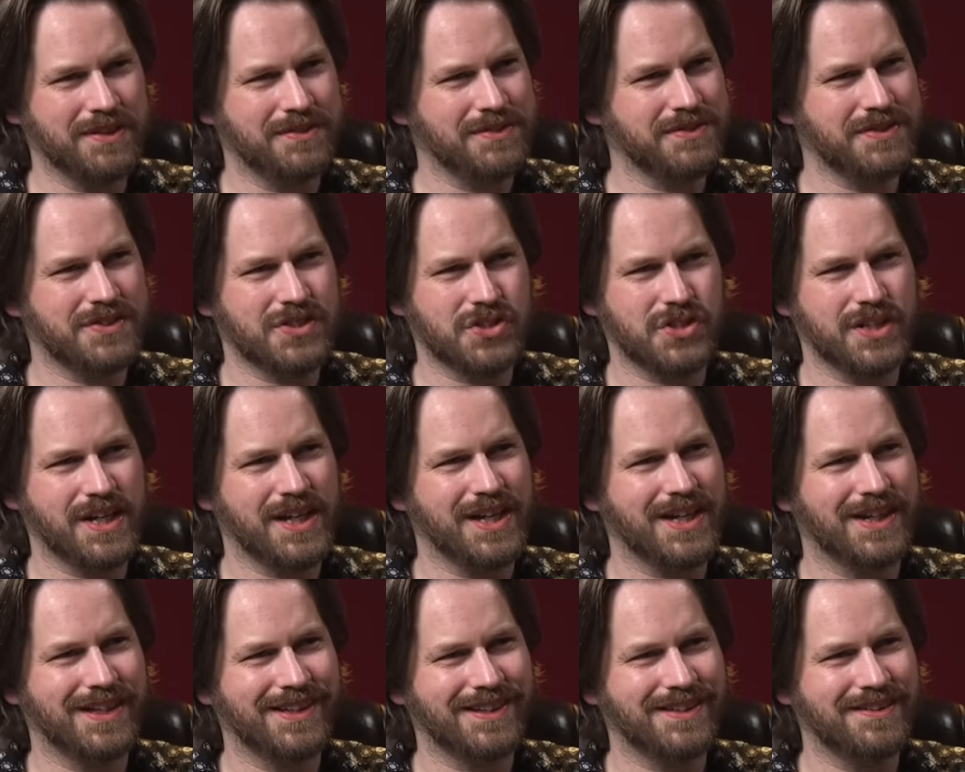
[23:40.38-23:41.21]
there's a
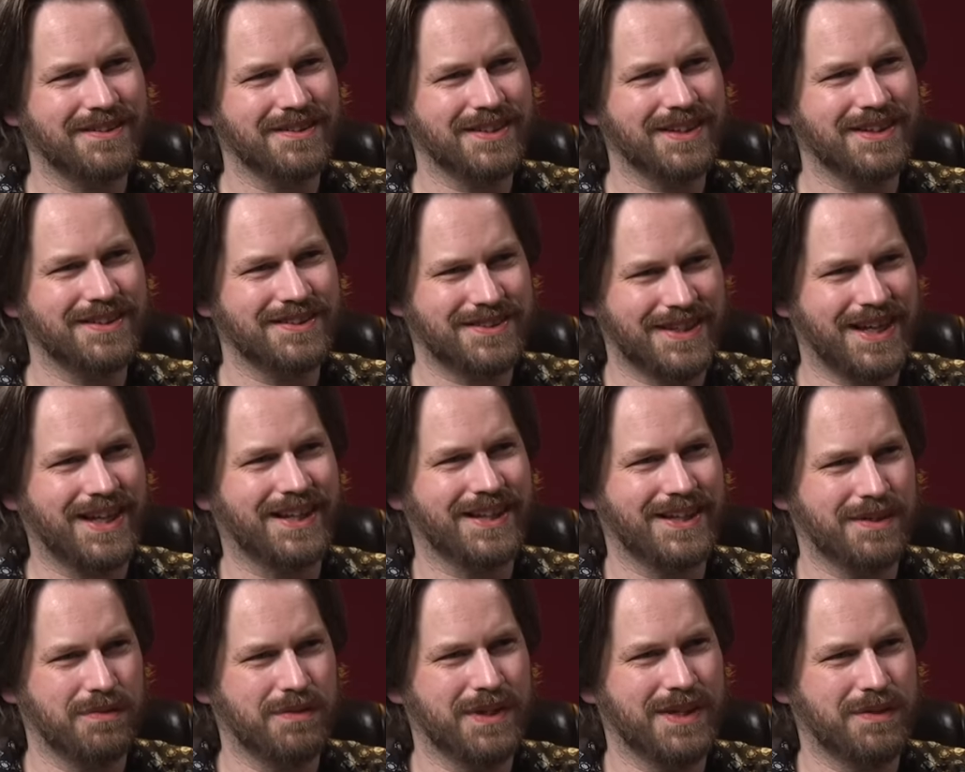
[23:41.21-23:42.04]
shot, because yeah,
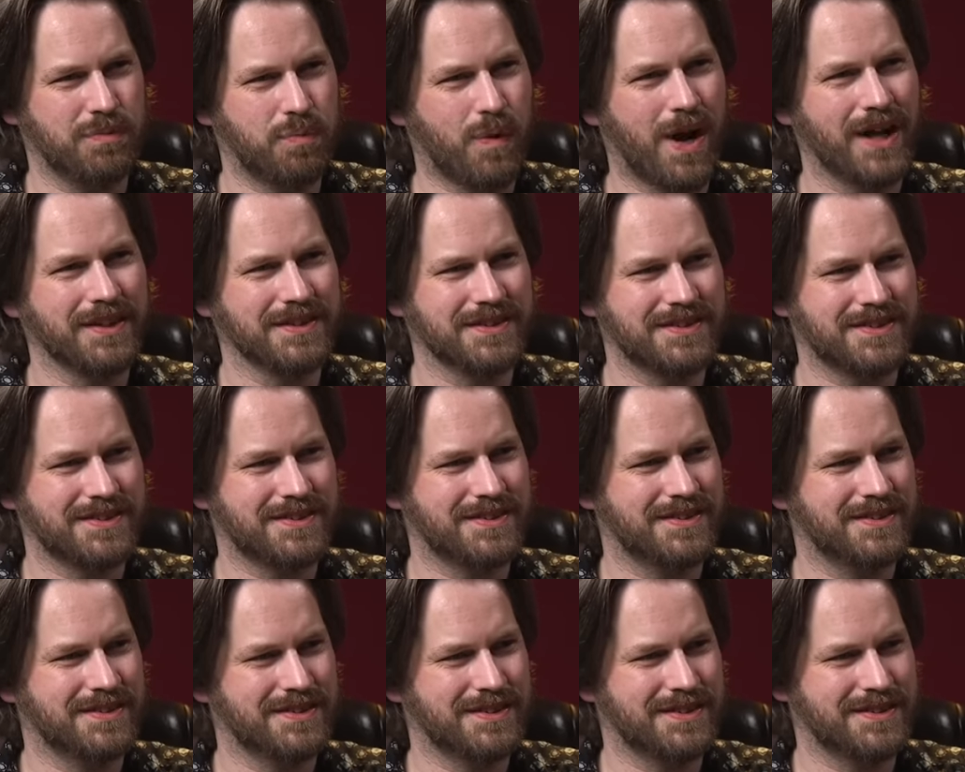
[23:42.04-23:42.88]
he, he
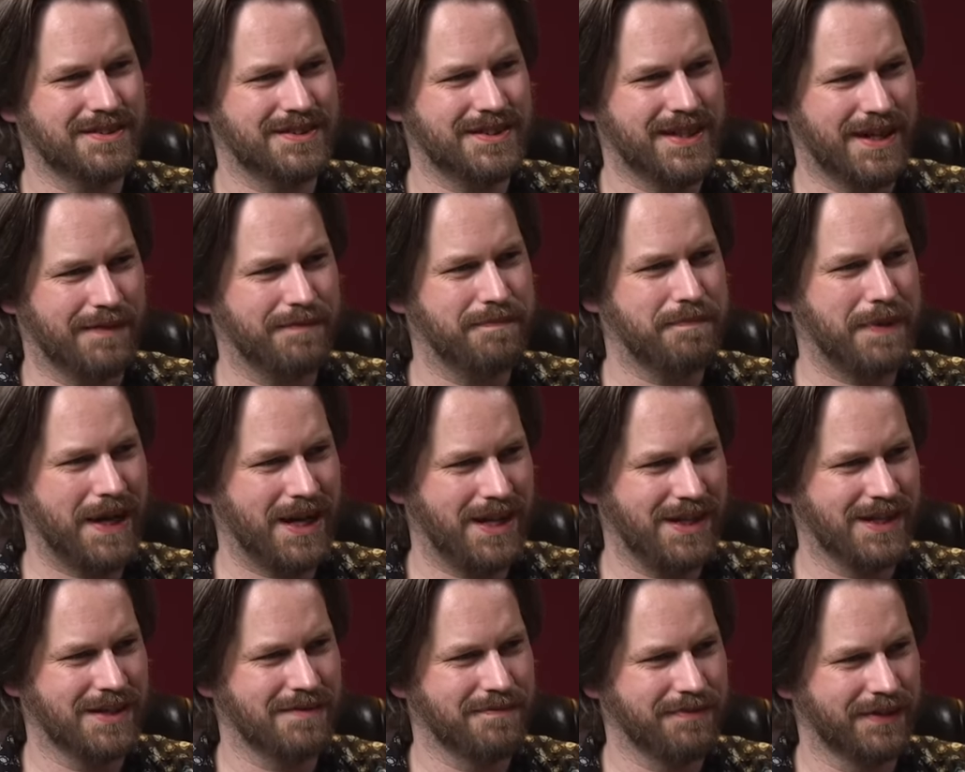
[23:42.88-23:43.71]
wants to have
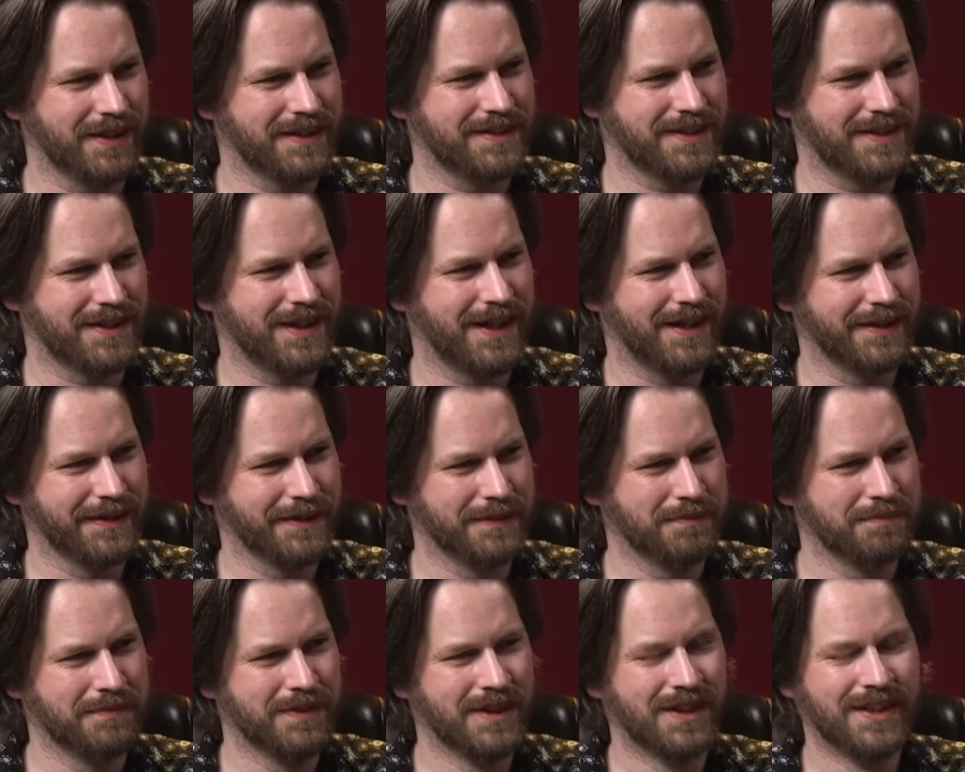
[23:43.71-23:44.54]
pain inflicted on
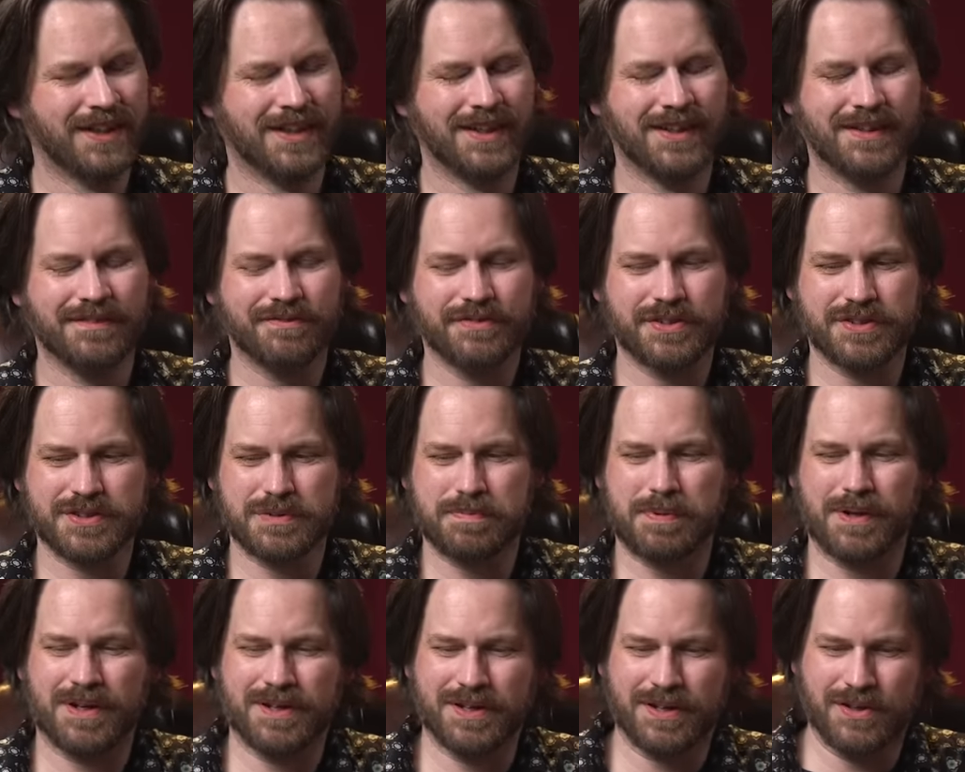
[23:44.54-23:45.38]
him. Yeah. There's
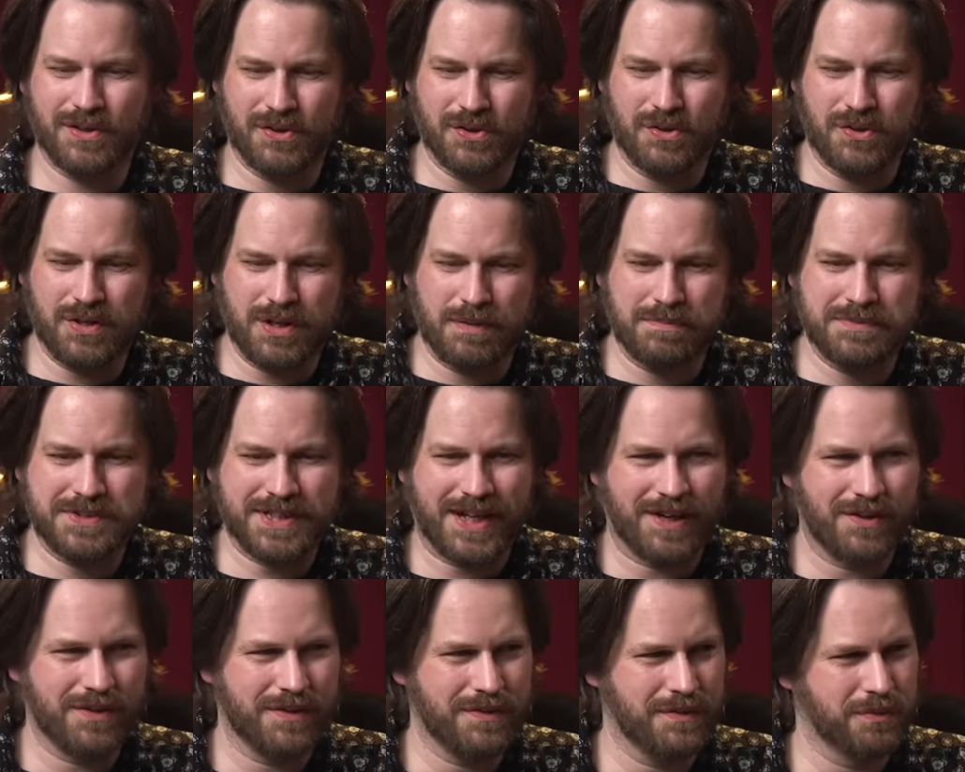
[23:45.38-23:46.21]
a part a girl comes
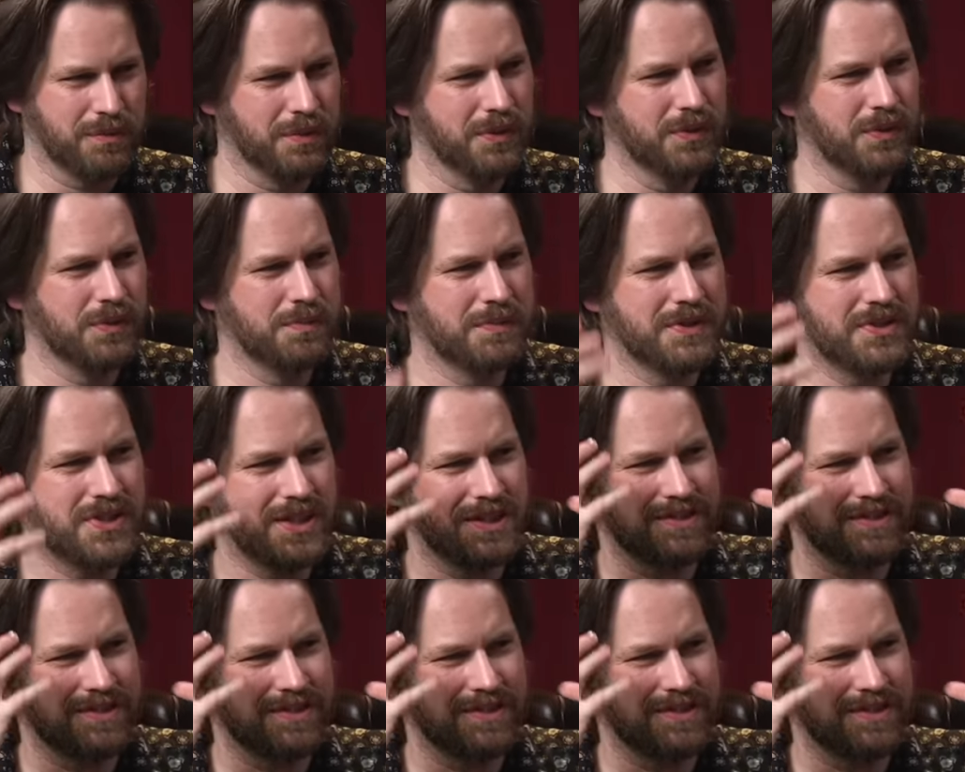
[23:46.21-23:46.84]
out of the room and she